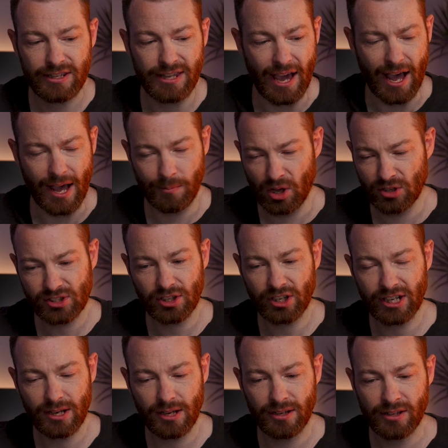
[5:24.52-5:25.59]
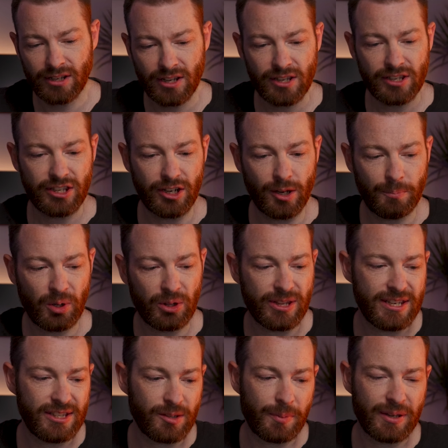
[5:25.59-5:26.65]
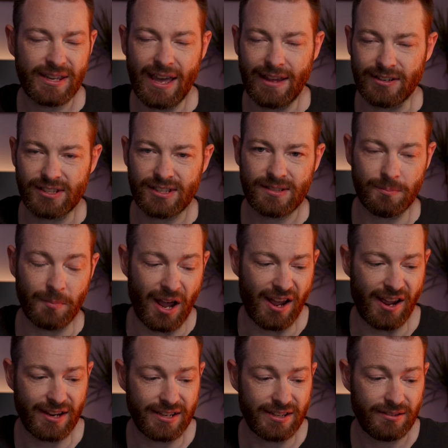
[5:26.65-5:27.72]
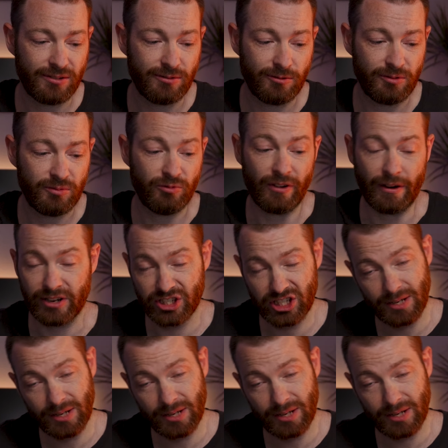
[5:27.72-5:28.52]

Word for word: Yeah, I'm also gonna, you know, put these up against my very